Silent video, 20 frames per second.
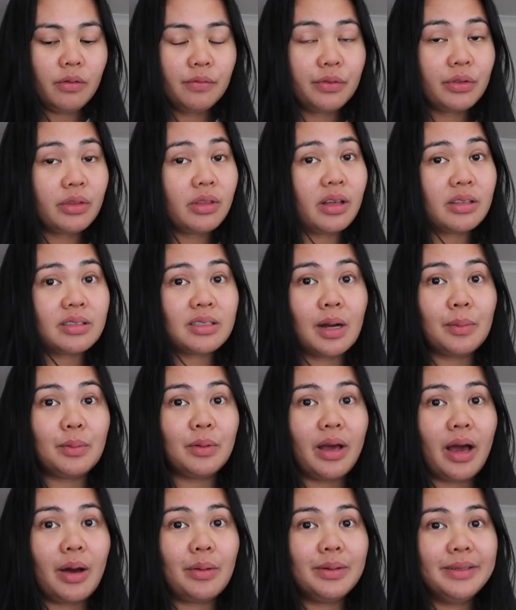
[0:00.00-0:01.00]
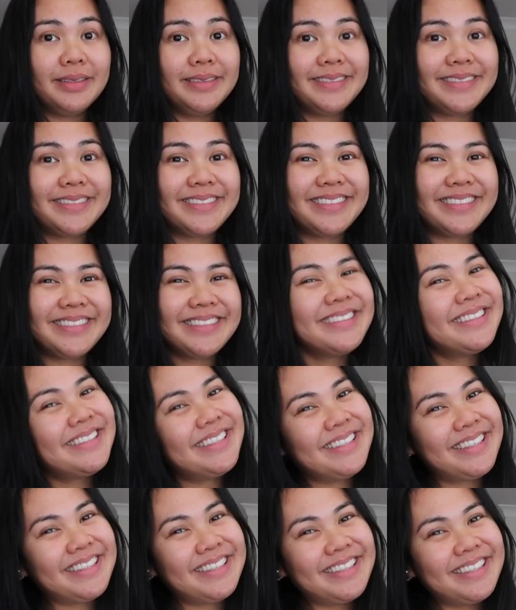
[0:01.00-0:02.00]
for the last couple hours.
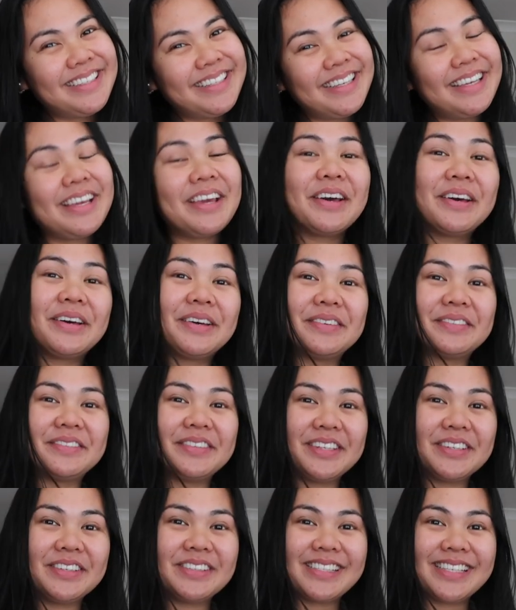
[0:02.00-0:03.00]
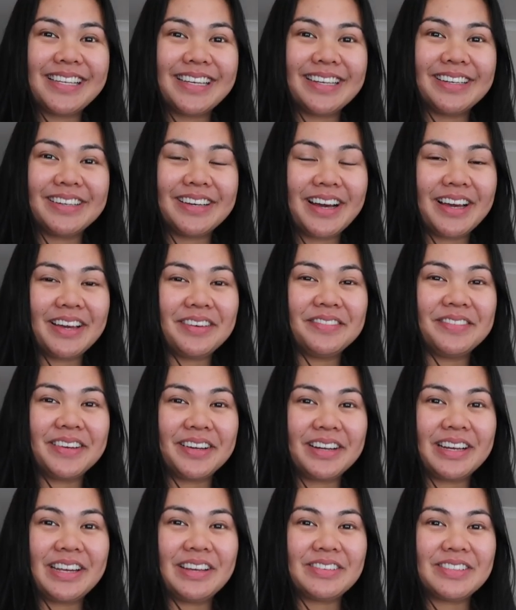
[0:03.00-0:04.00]
Yeah, guilty. I am
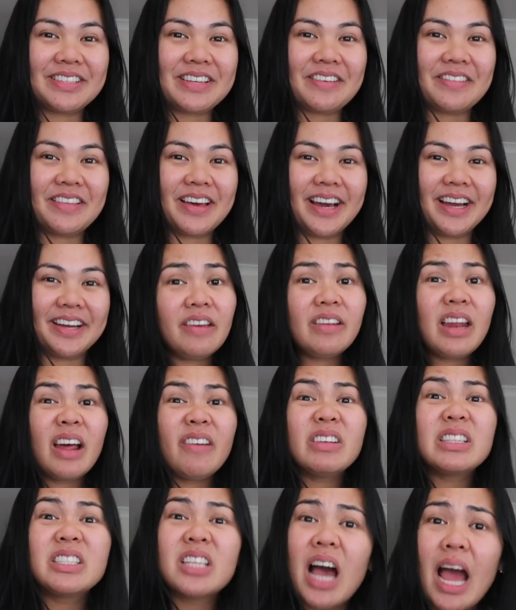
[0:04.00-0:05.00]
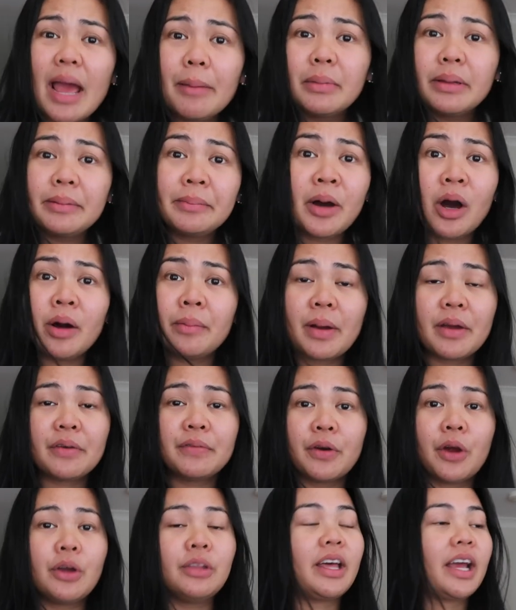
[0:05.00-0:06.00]
very guilty of that. I even have a time limit on my
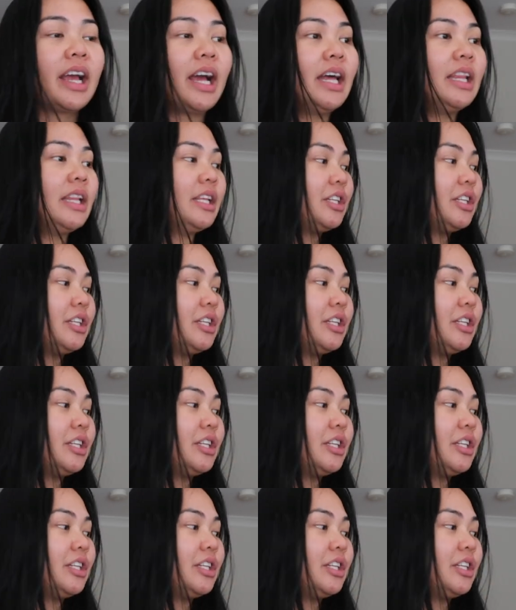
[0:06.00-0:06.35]
phone. Like, I